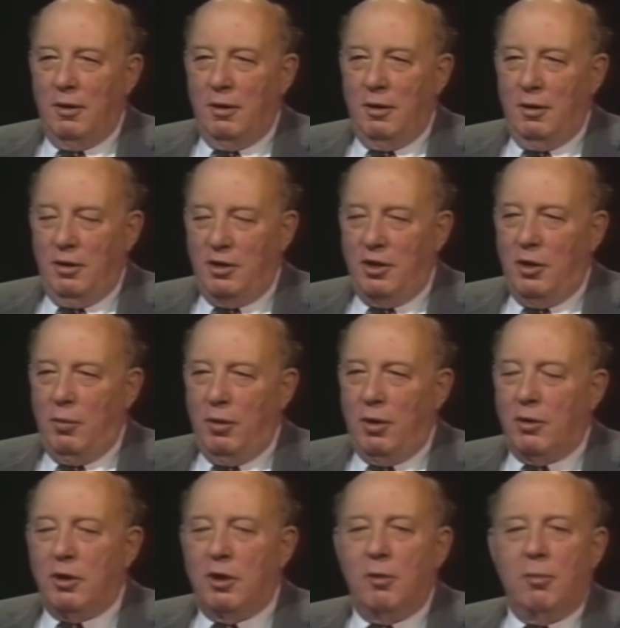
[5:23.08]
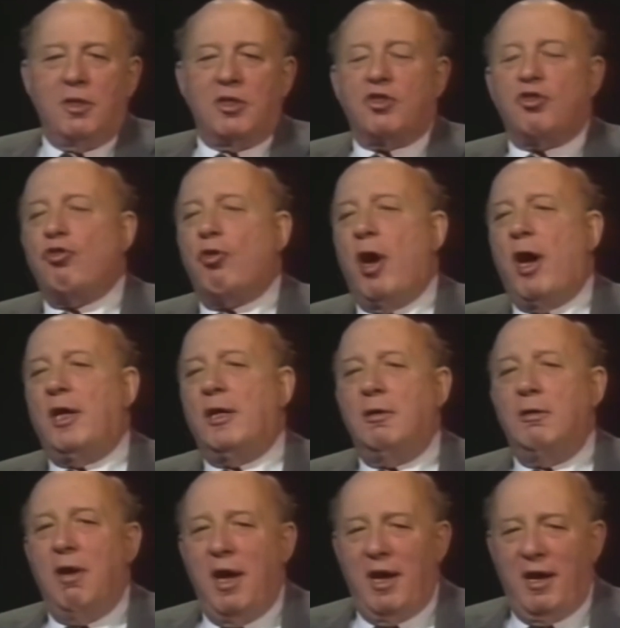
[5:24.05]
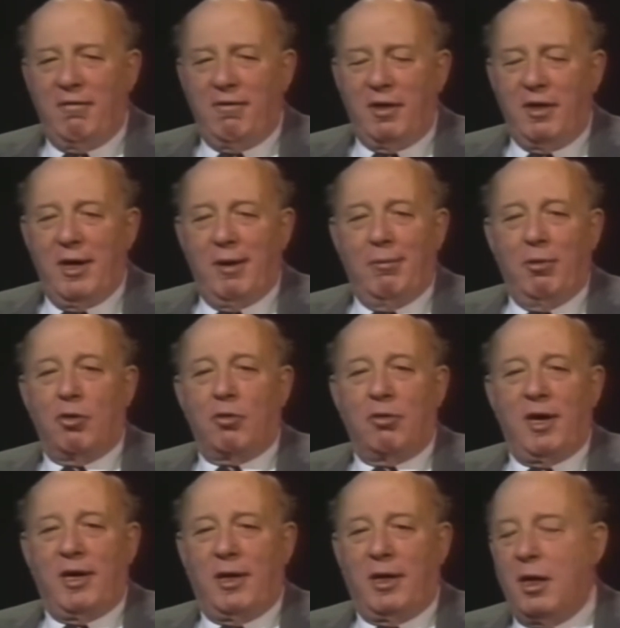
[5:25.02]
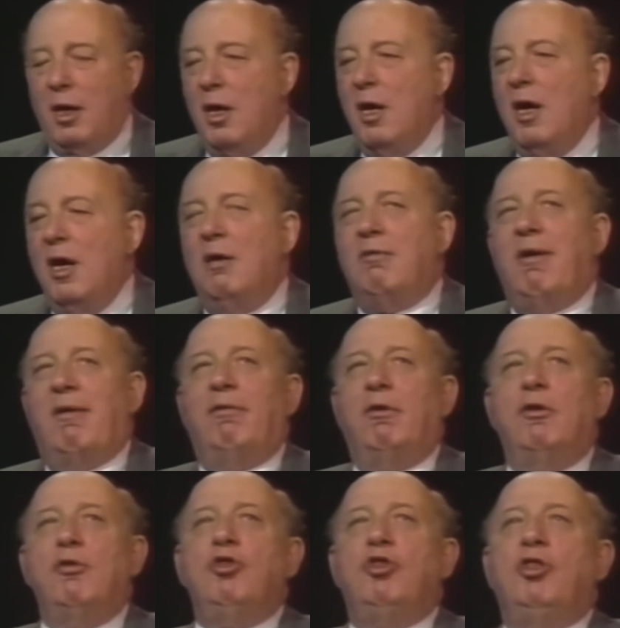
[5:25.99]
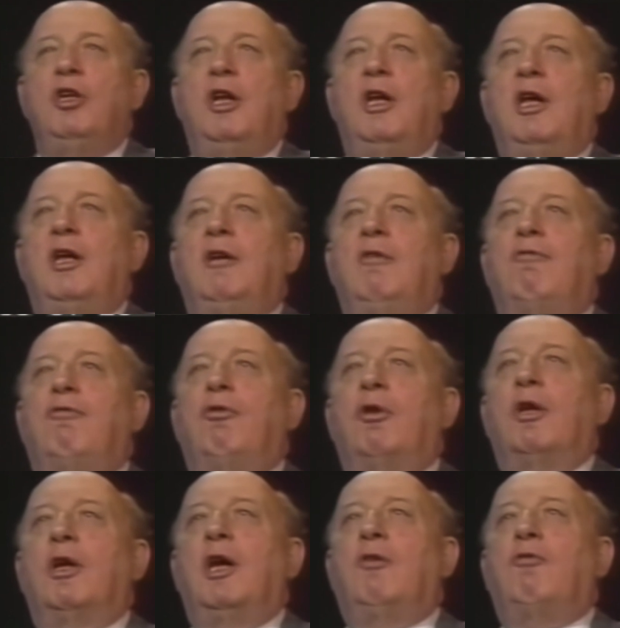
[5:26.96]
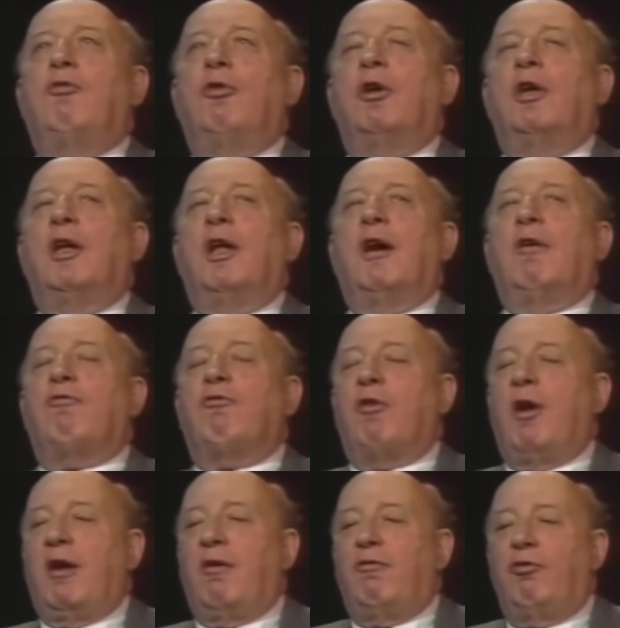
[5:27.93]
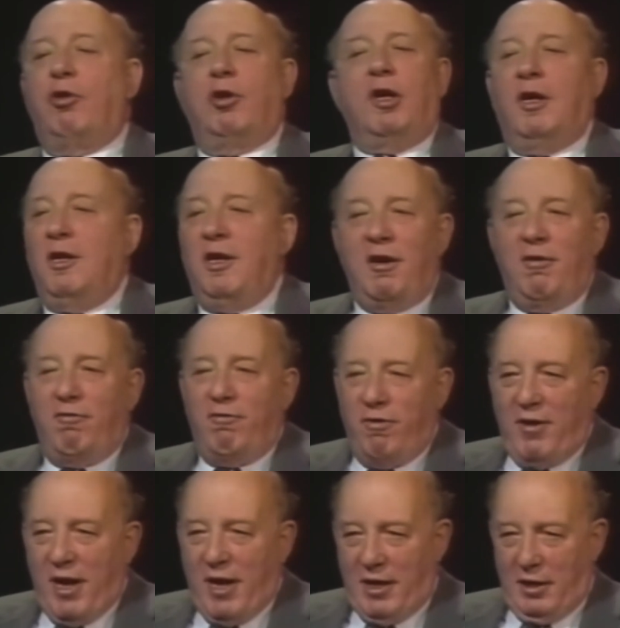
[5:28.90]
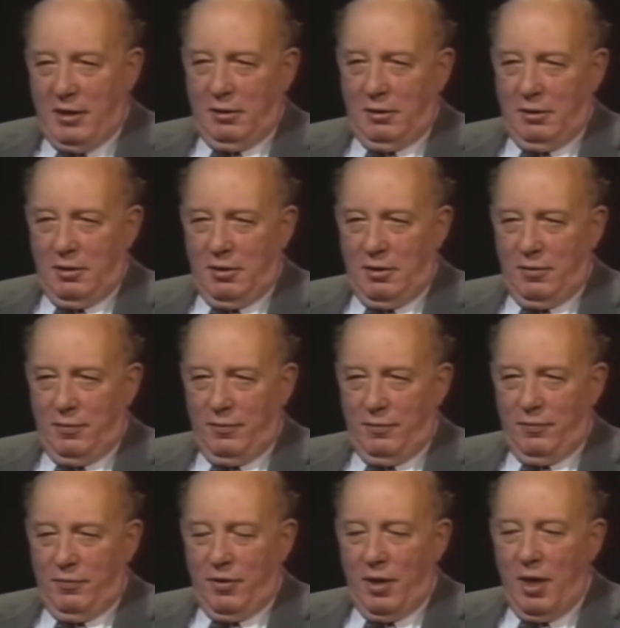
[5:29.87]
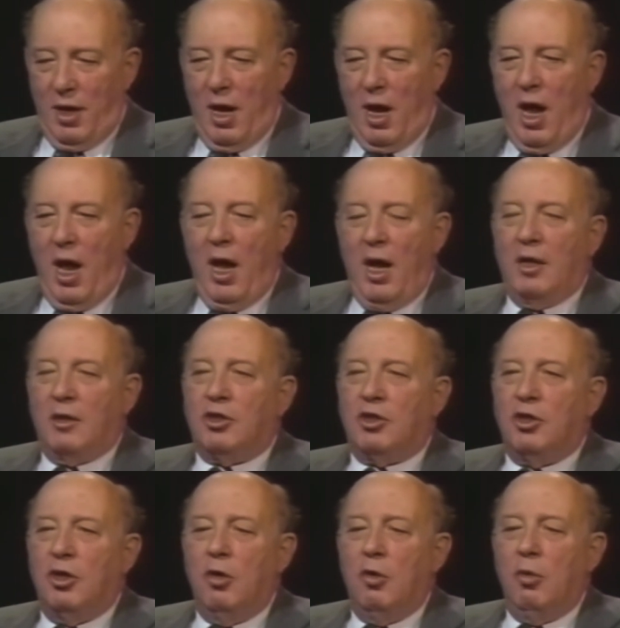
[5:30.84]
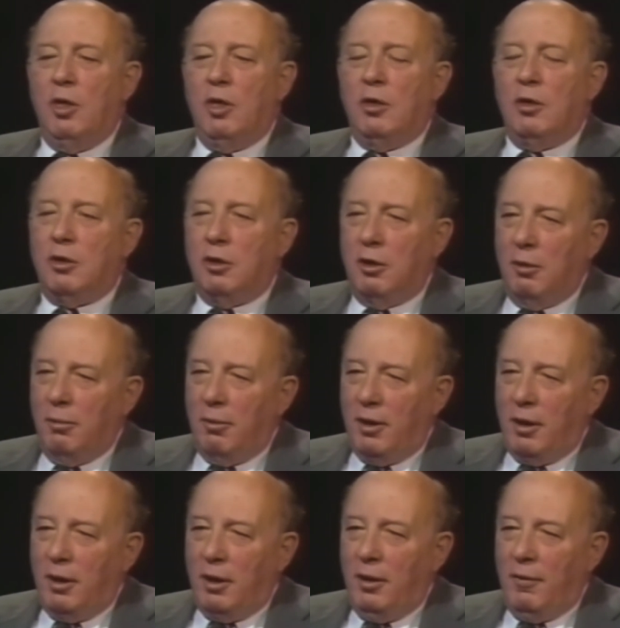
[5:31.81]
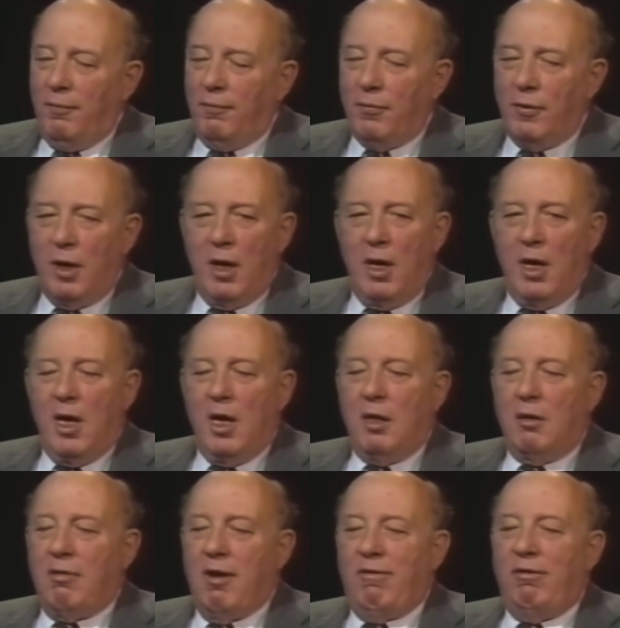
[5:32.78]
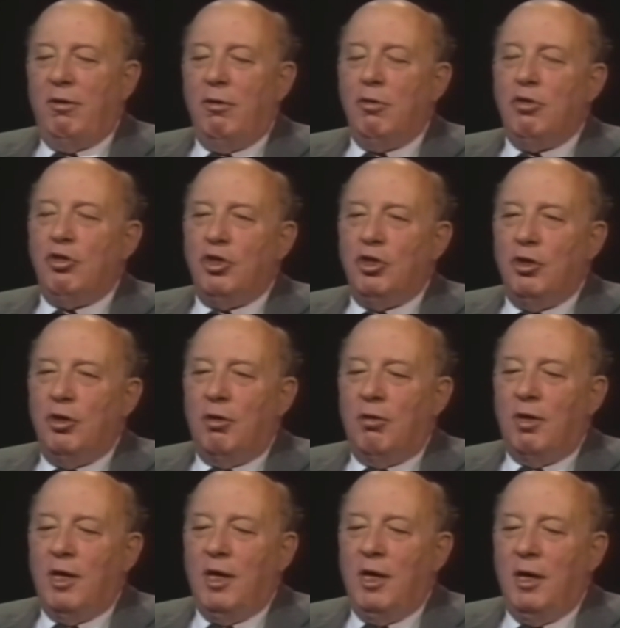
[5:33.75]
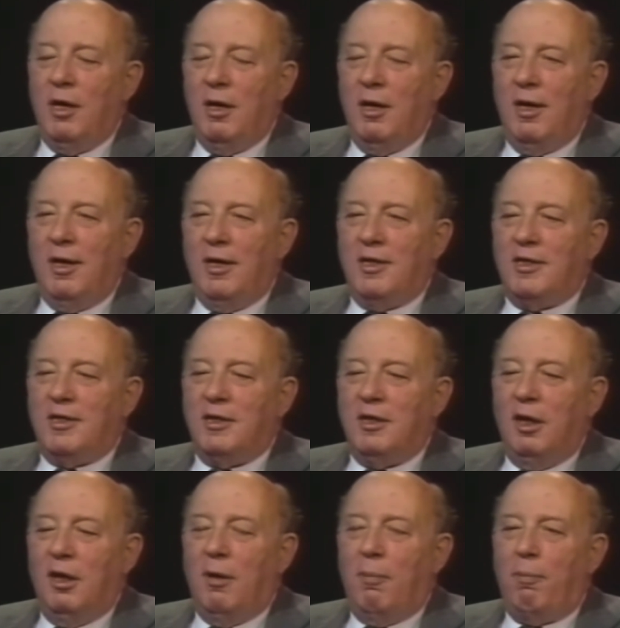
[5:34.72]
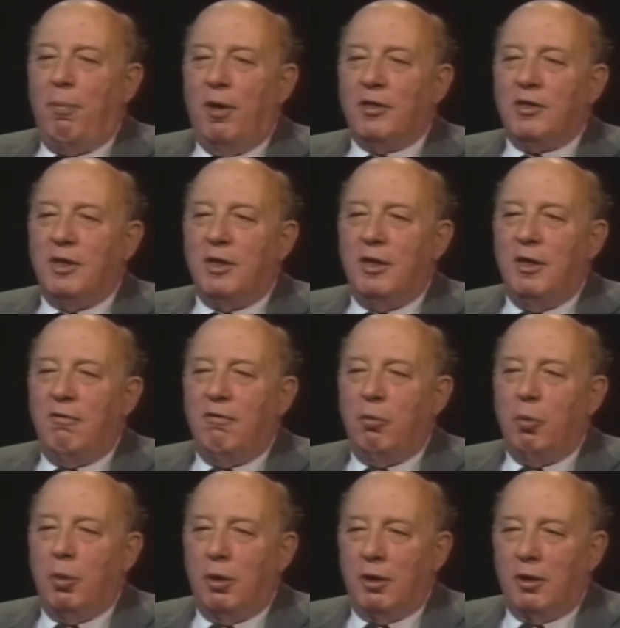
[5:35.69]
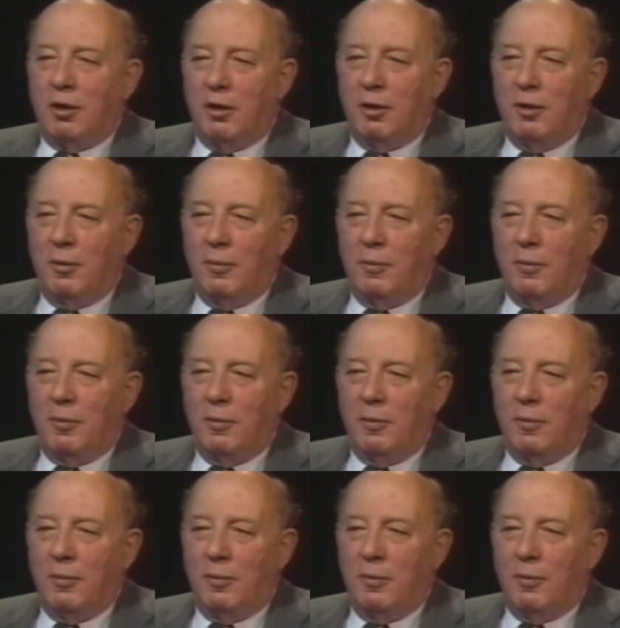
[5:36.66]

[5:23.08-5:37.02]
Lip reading: You see, when the Germans tried to have a democratic revolution in 1848-49 Frankfurt, they failed. And so in Germany, revolutionary is still a positive word.